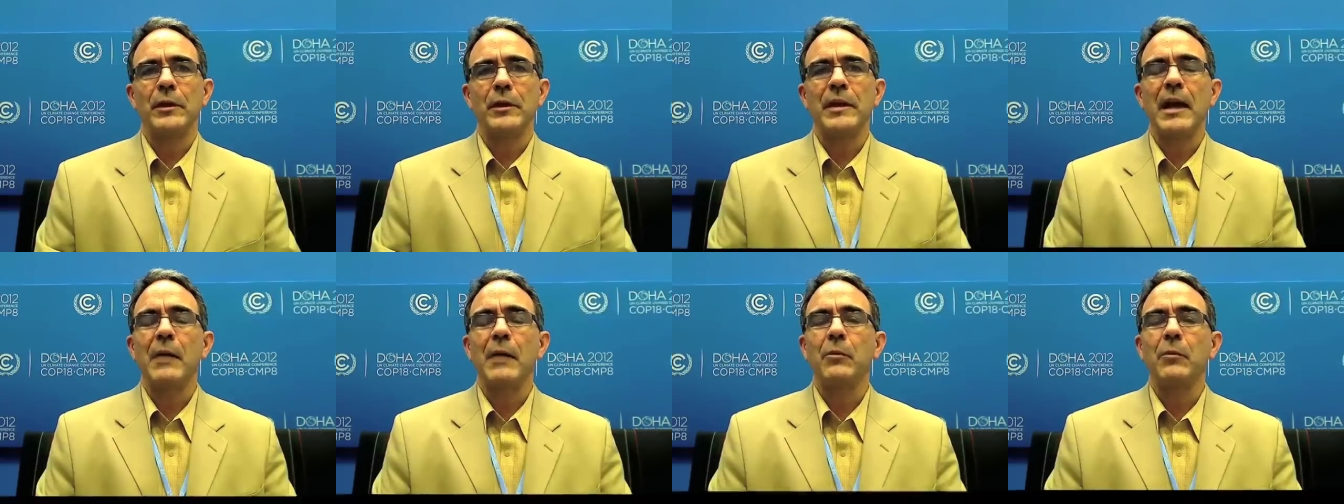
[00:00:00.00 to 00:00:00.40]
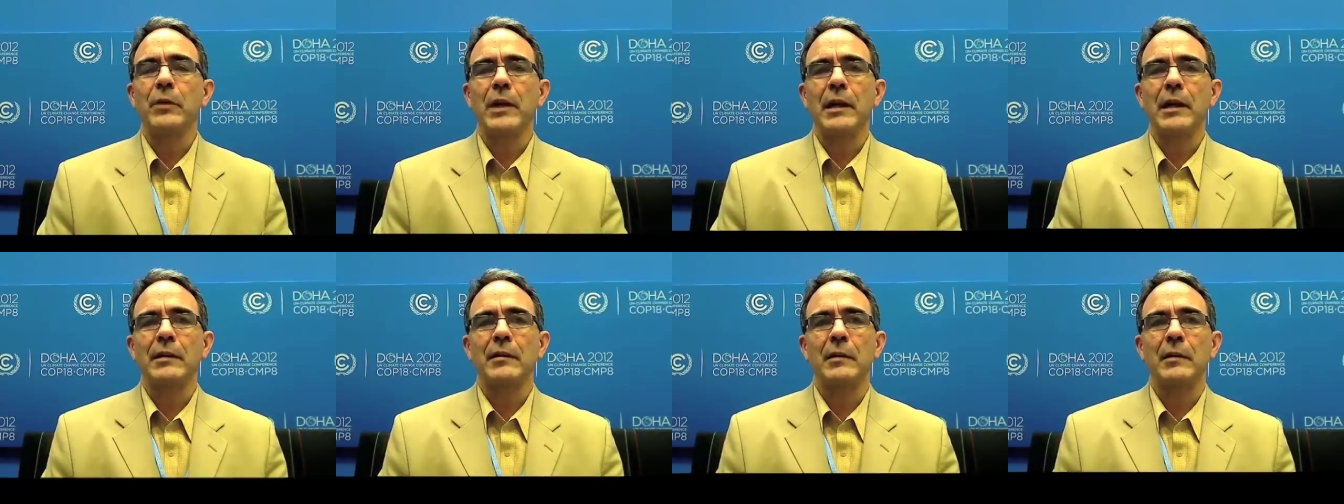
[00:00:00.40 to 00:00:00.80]
but that will
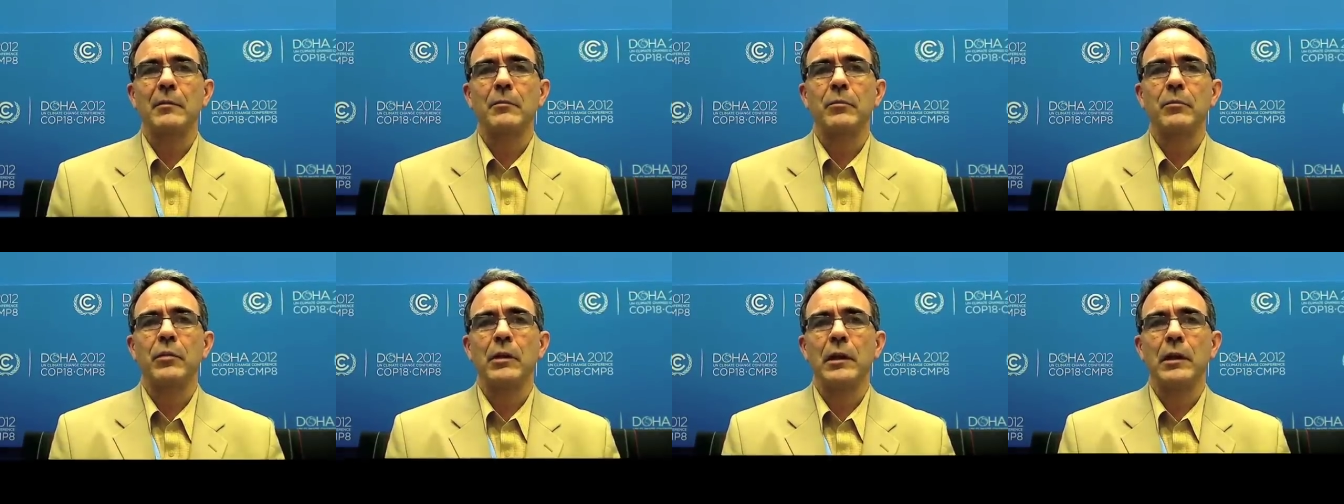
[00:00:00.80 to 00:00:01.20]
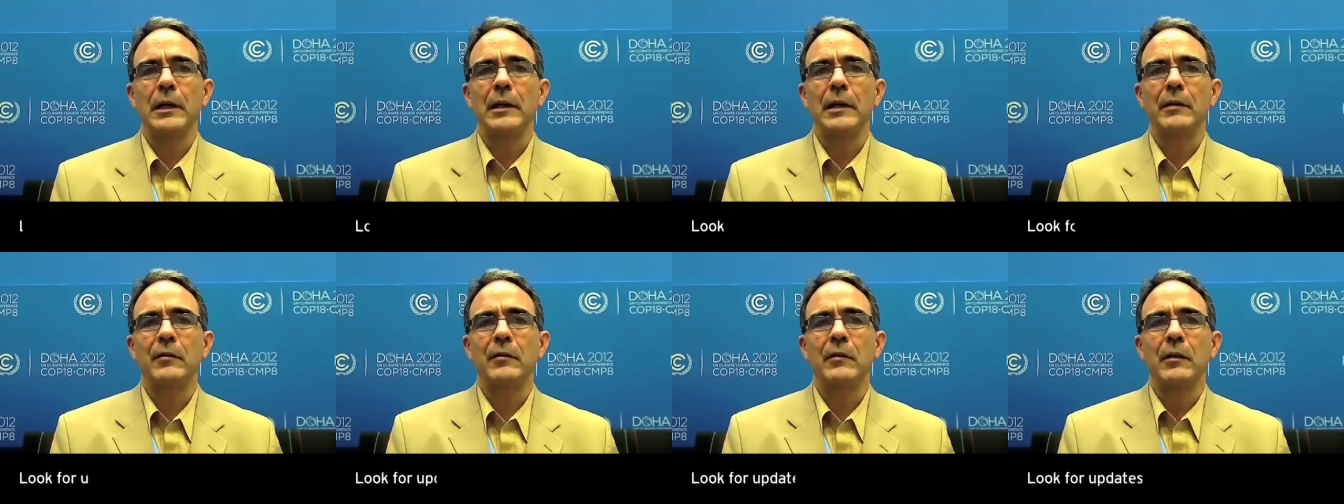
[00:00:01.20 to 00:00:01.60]
not take
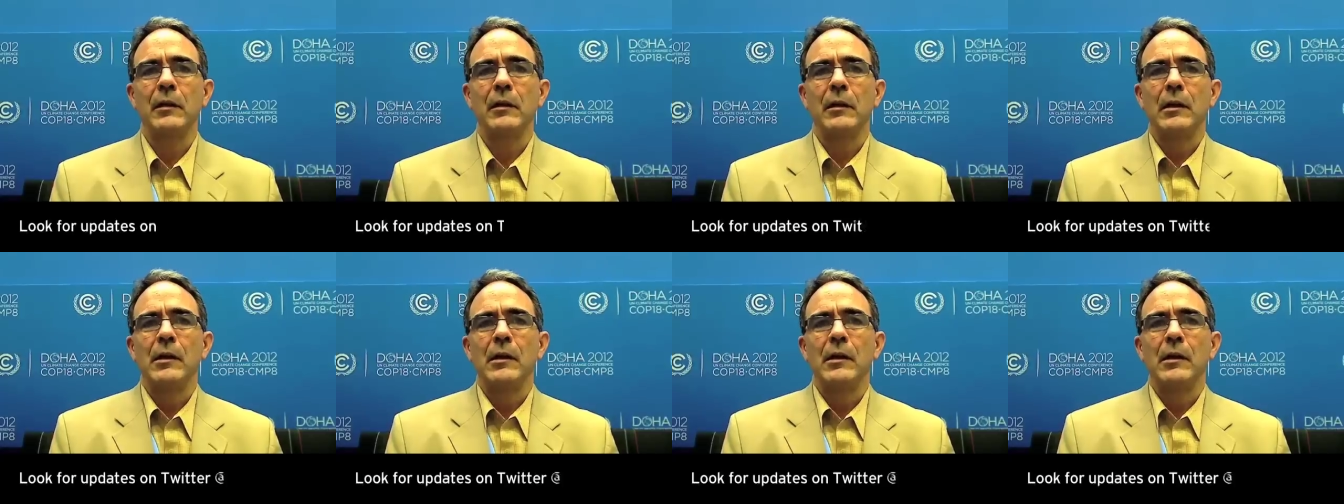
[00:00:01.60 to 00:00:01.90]
place.